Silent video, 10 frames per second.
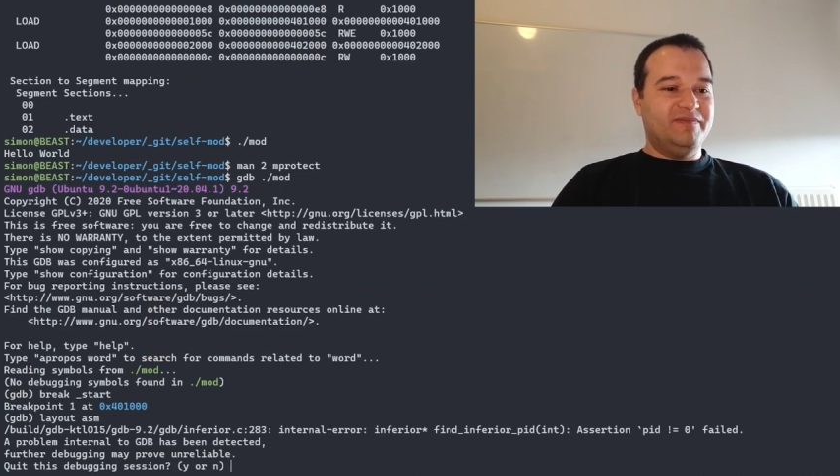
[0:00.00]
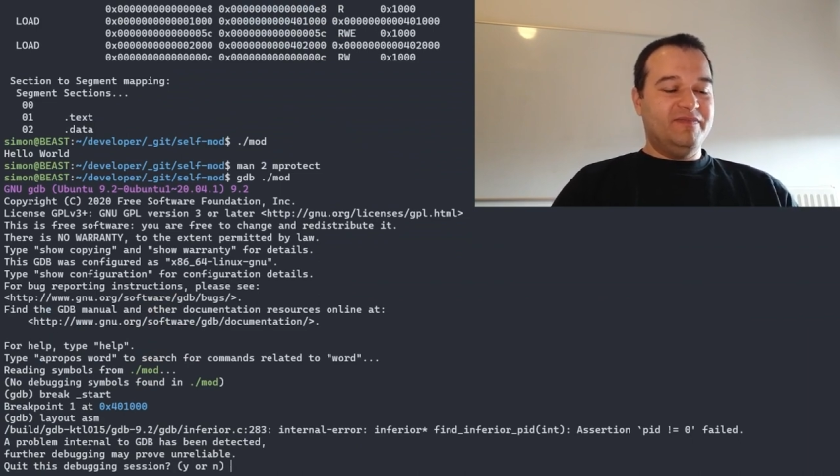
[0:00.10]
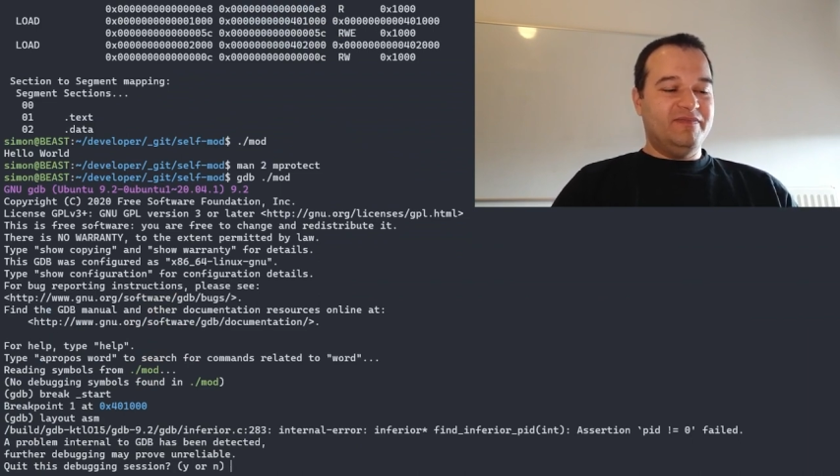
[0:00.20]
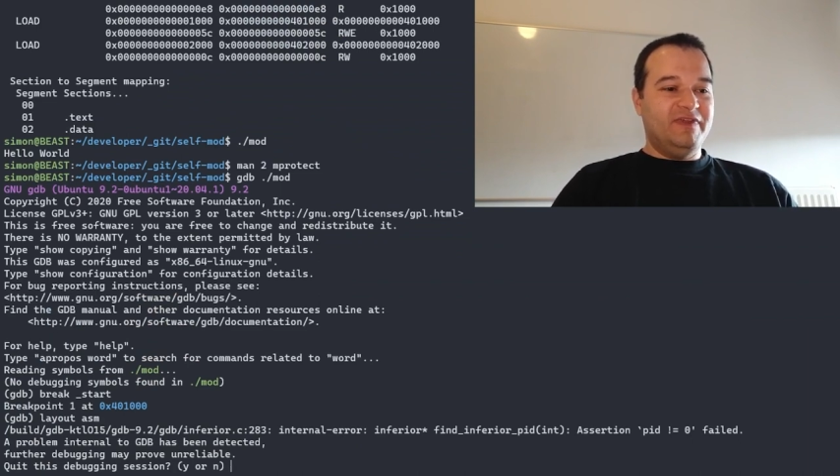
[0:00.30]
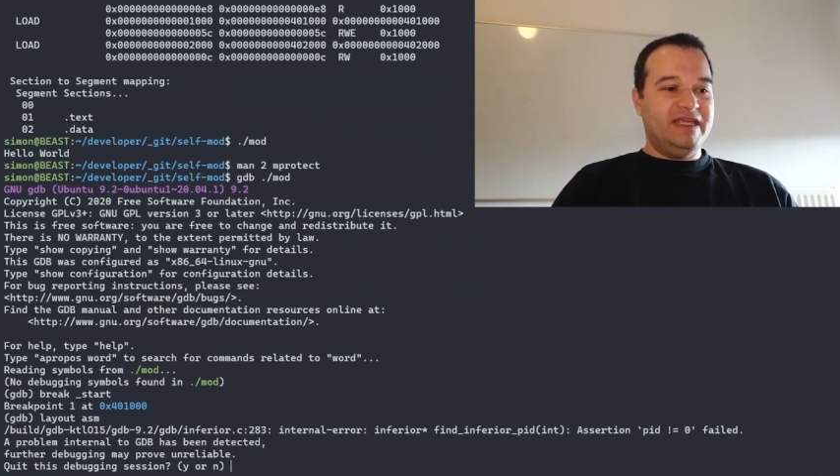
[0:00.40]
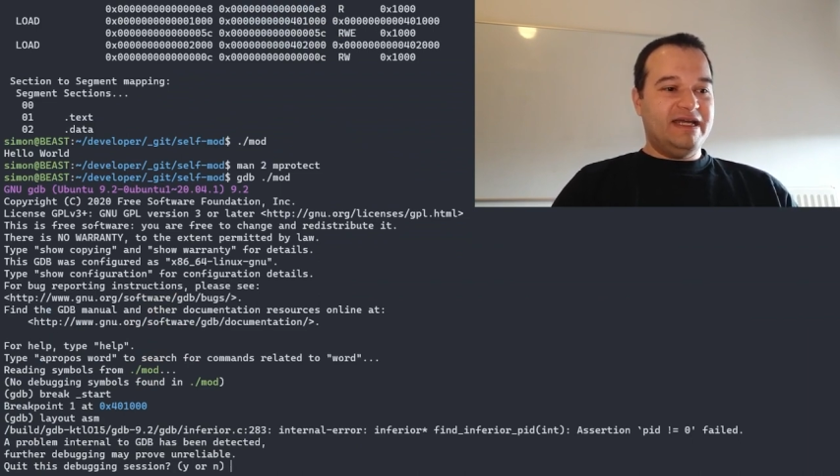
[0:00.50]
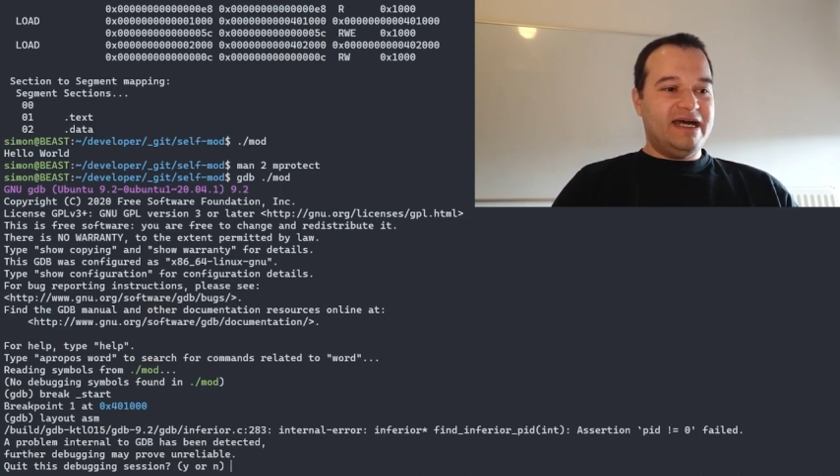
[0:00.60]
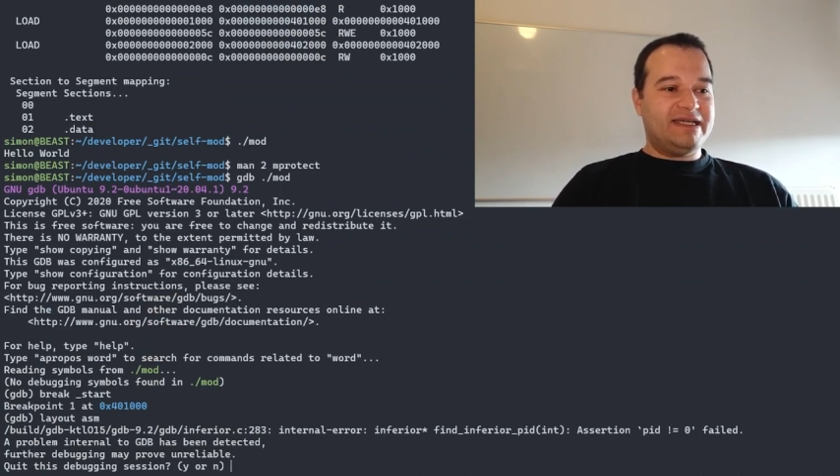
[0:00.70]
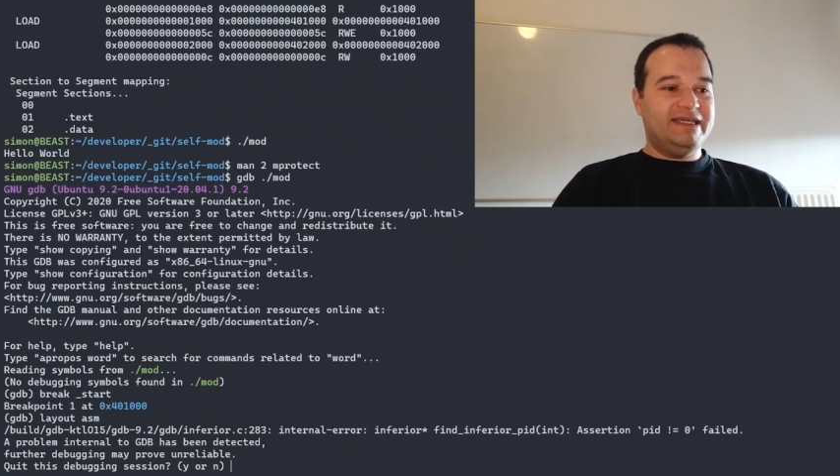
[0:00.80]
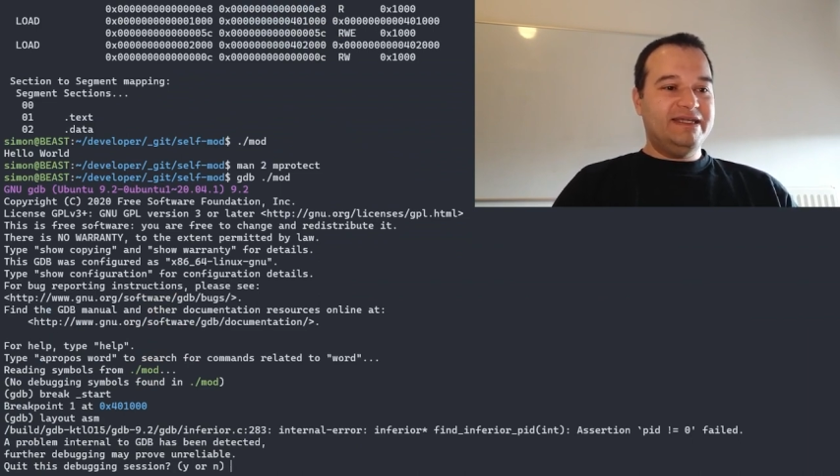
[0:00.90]
we
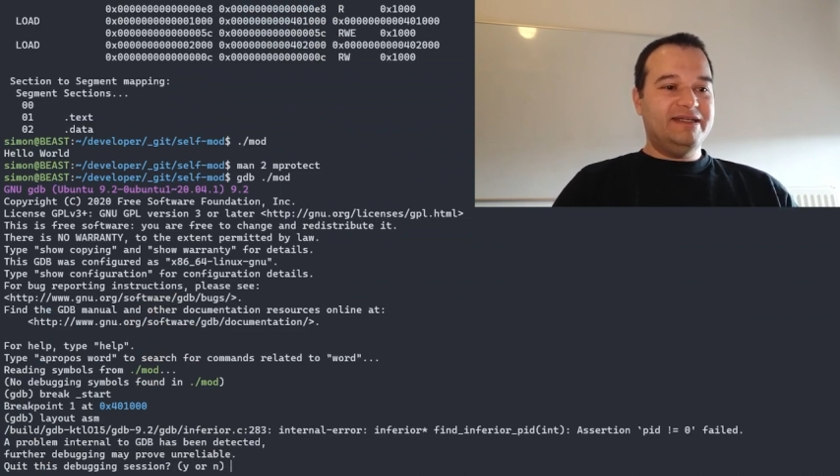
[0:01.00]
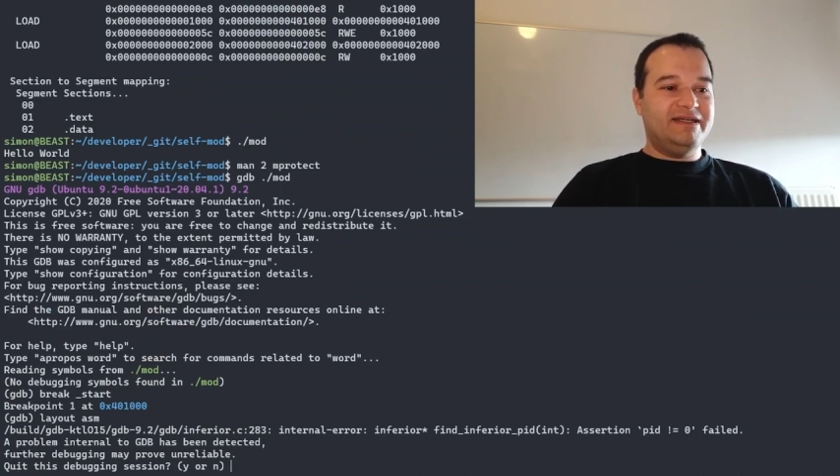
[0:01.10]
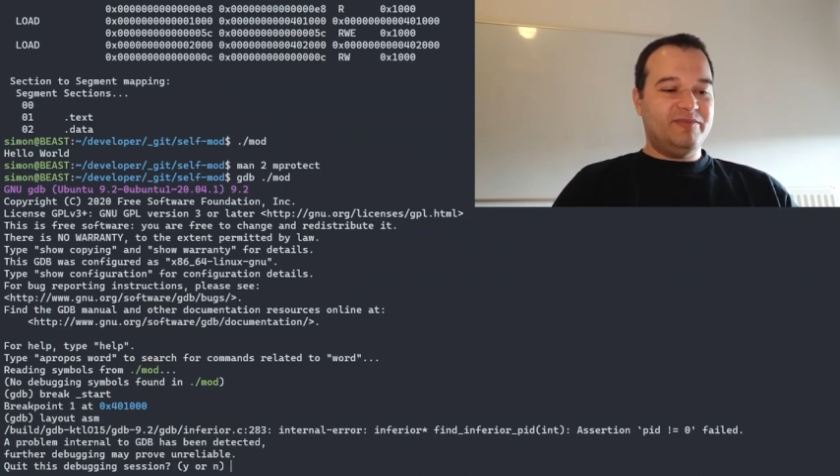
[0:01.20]
are killing